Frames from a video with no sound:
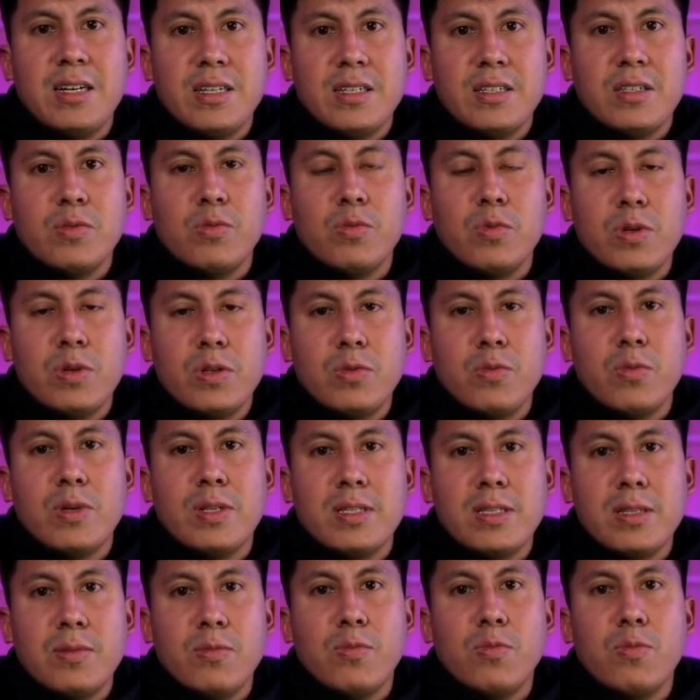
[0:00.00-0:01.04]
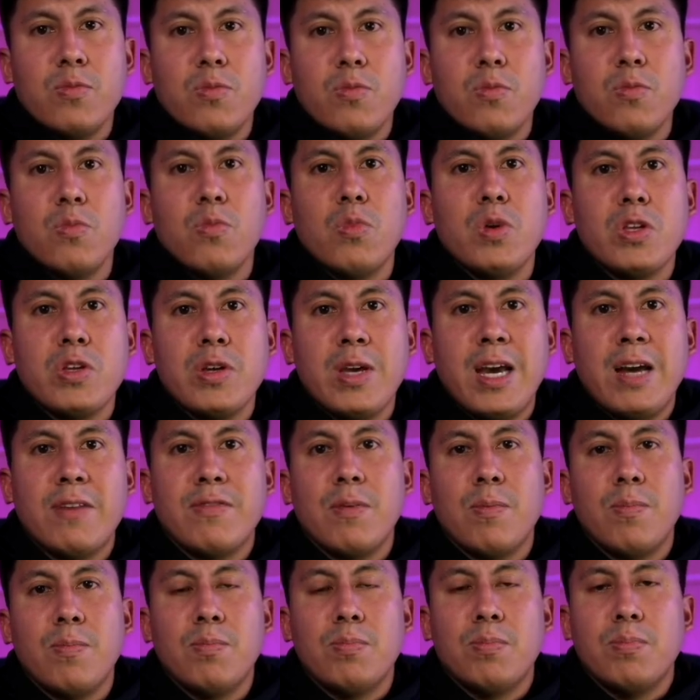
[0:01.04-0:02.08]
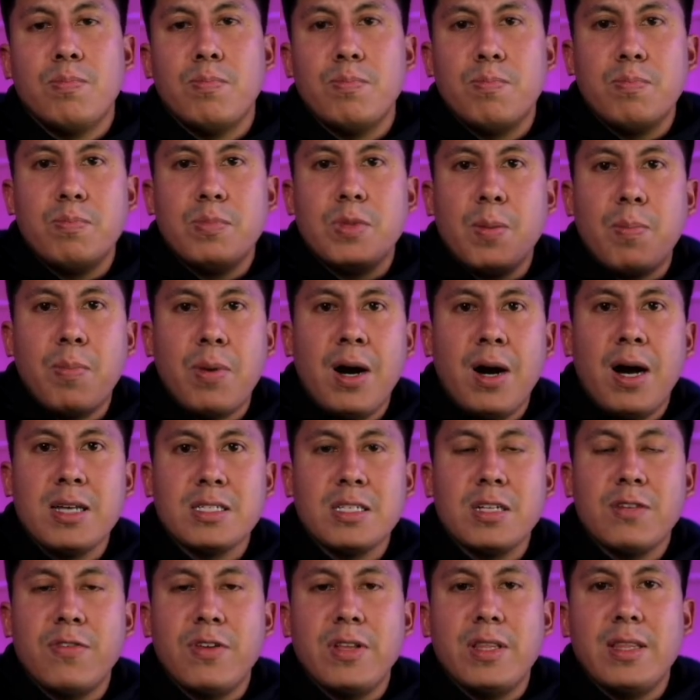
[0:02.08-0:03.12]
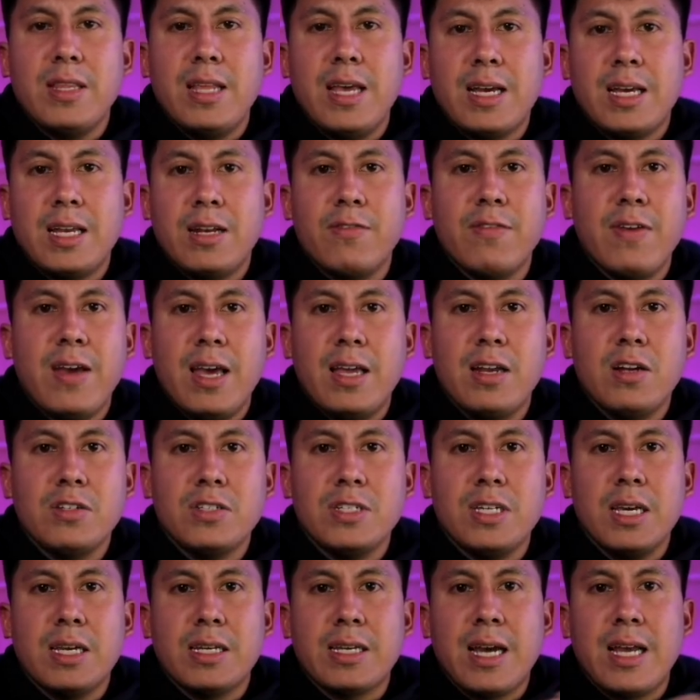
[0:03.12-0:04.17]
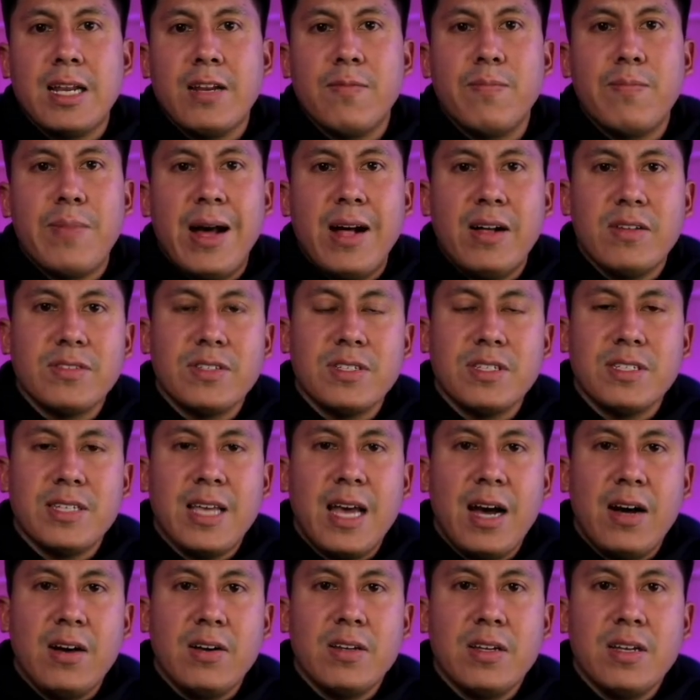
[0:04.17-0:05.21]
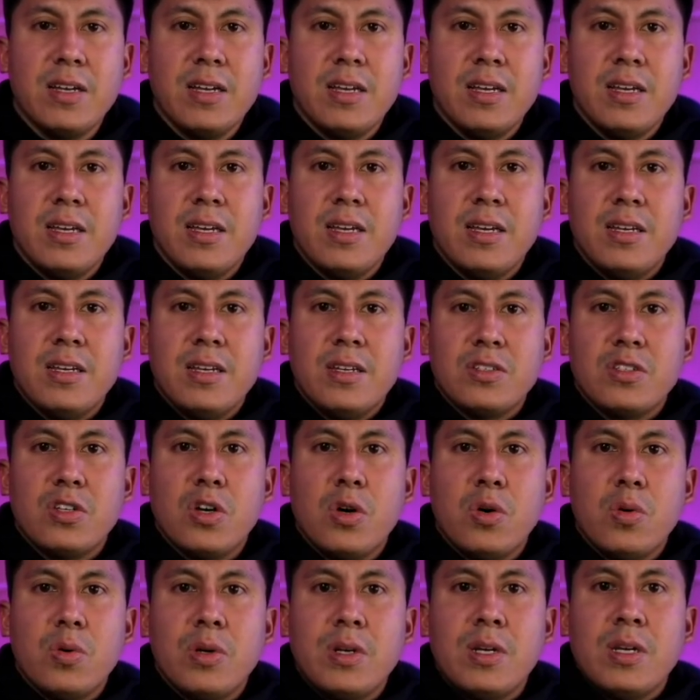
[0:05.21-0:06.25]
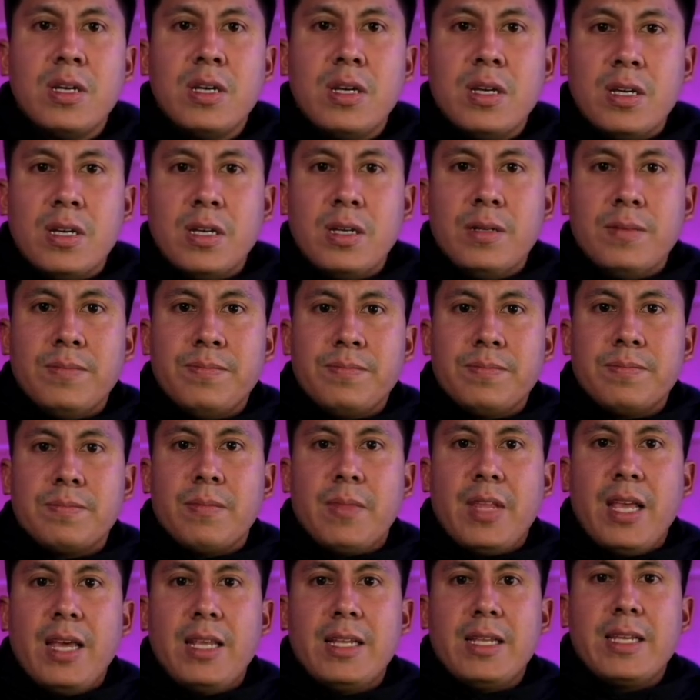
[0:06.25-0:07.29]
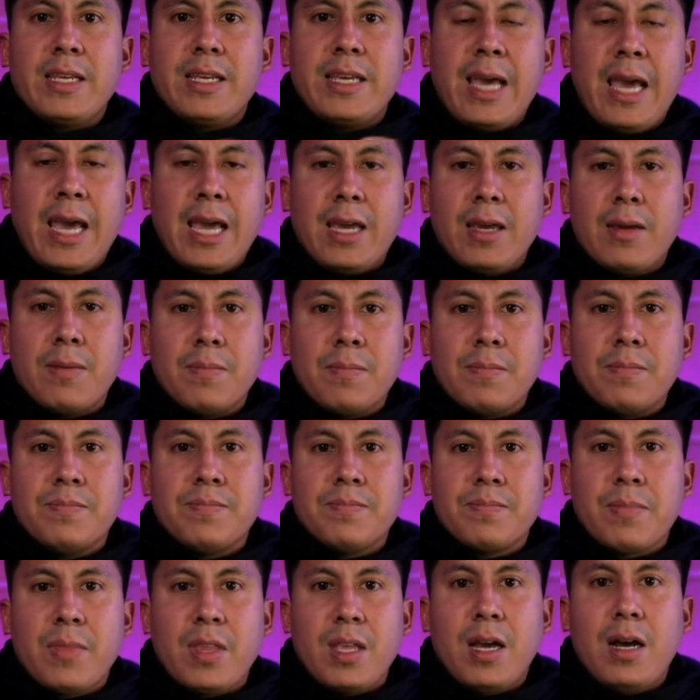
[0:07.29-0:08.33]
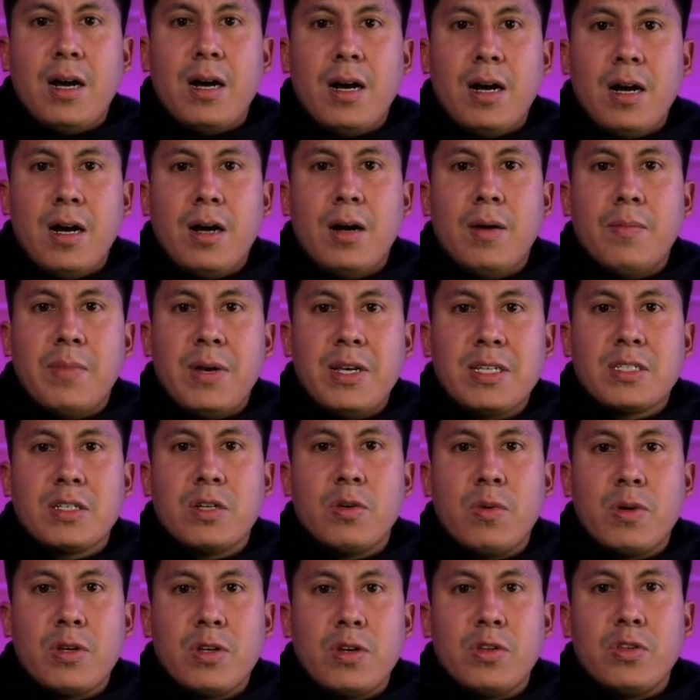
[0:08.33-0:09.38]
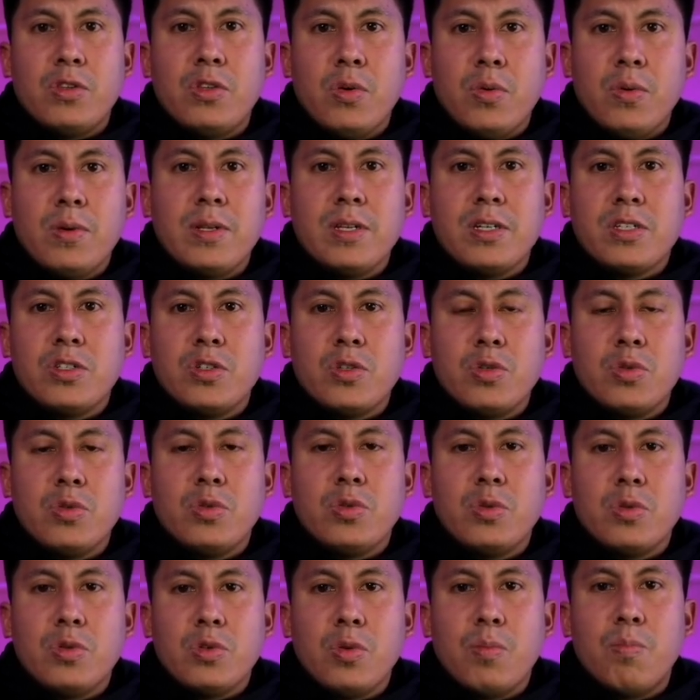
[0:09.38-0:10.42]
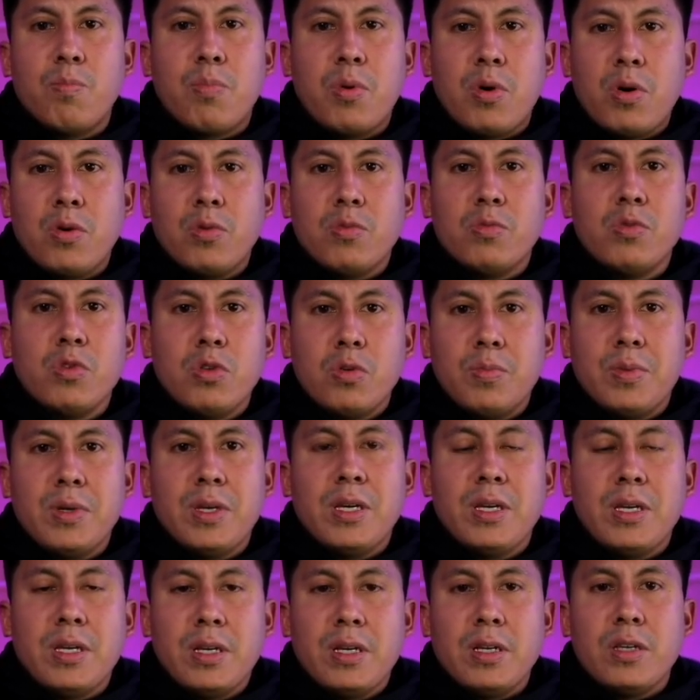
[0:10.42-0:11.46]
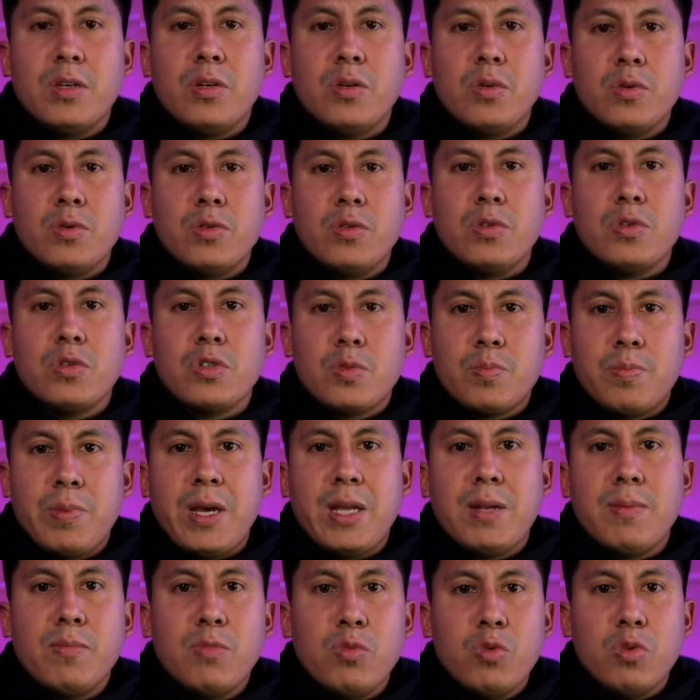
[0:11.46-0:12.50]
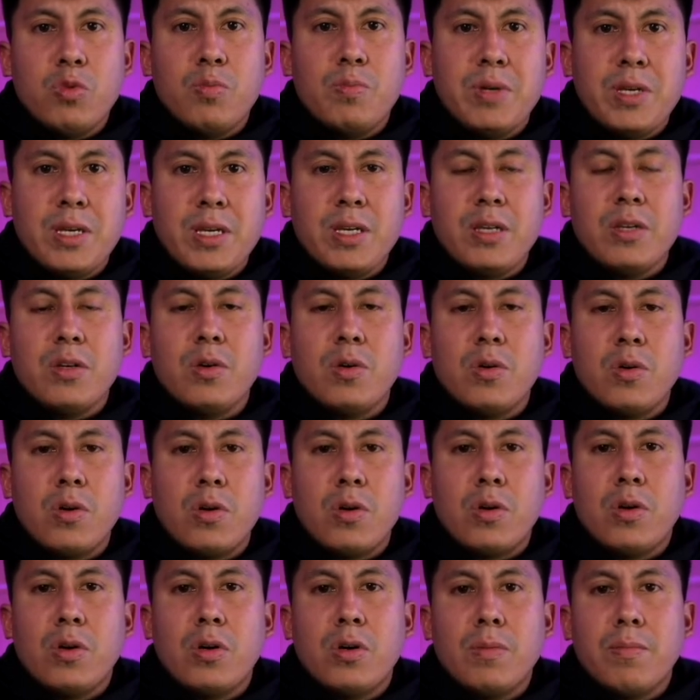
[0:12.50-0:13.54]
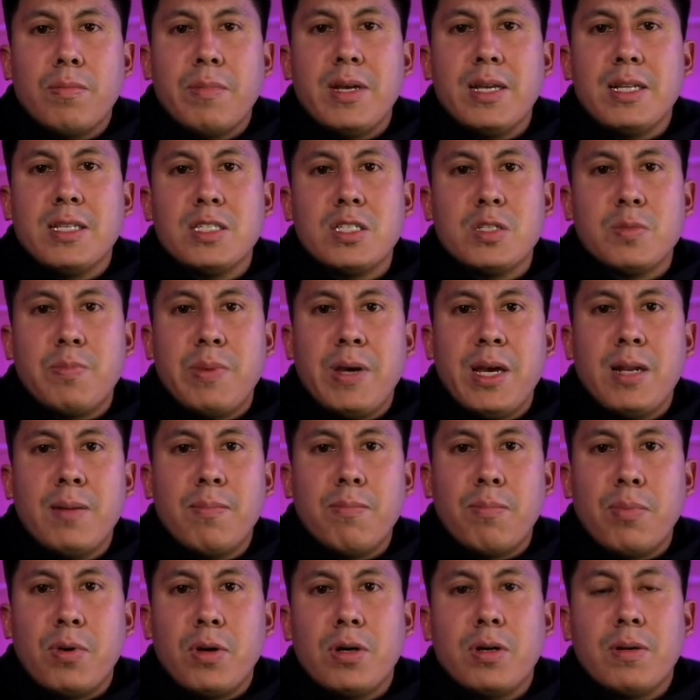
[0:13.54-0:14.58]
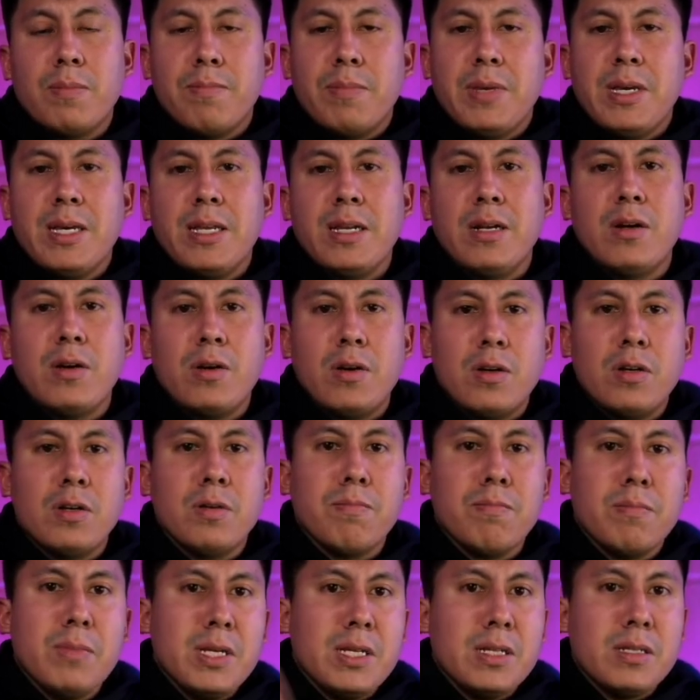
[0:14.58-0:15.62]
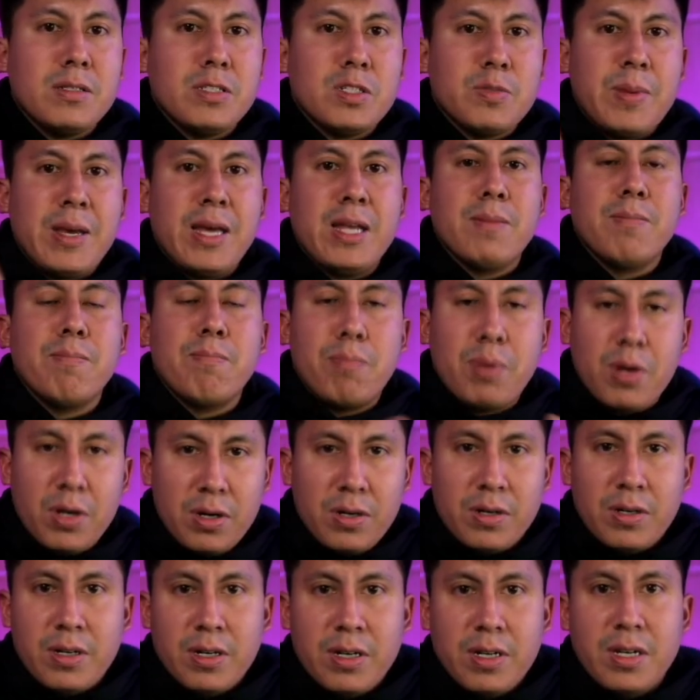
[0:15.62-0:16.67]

when when when you have a the positive and negative energy, it kind of balances out. So in the game, Uh, basically what you're doing is you, you, you burn Ruby, you, you spend Ruby, you earn mint, spend, burn, mint, earn, mint, spend, burn.